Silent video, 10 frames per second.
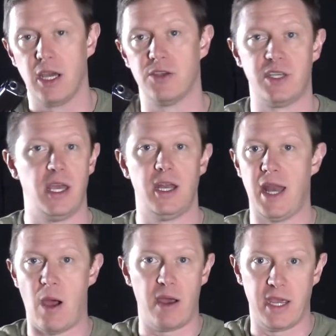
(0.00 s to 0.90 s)
goes in and
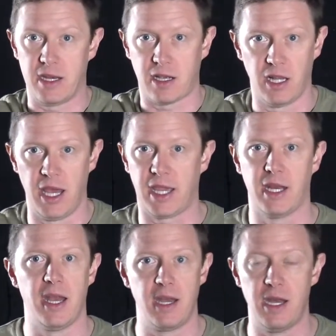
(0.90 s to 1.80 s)
now I get click
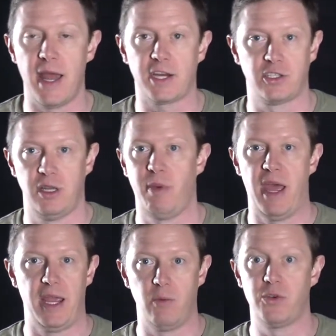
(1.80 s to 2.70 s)
and I need it actually
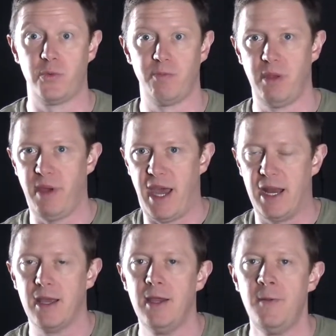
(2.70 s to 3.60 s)
bang, which would be bad.